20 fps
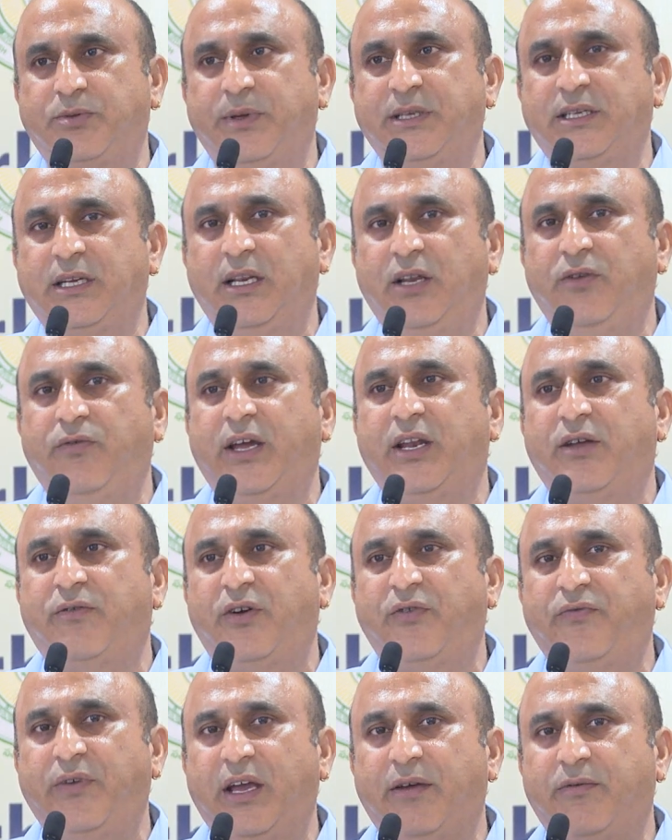basically wherever
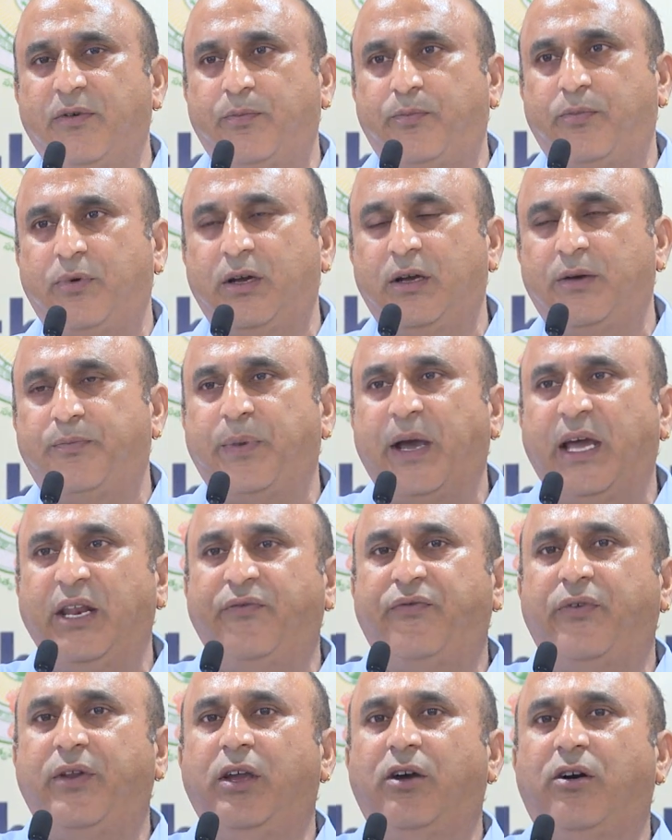we have a
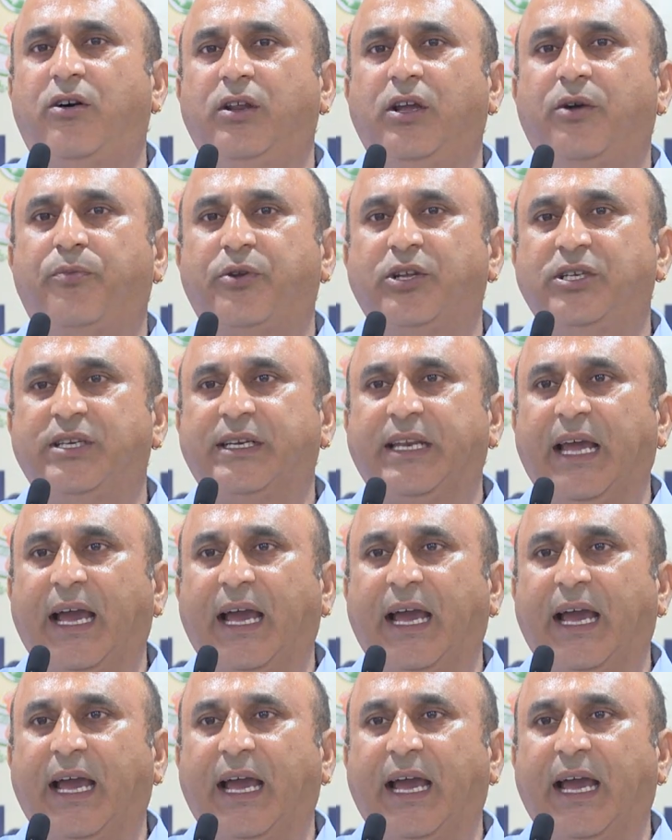periphery or your project